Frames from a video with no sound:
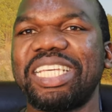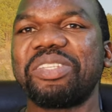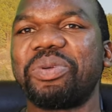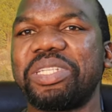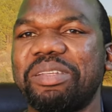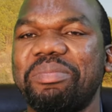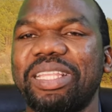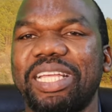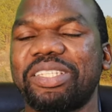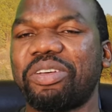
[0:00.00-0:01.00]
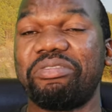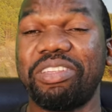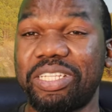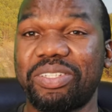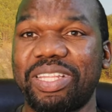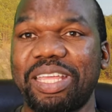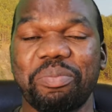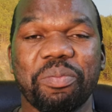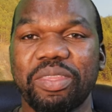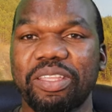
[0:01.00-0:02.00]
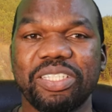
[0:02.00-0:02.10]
just want something that's convenient to them.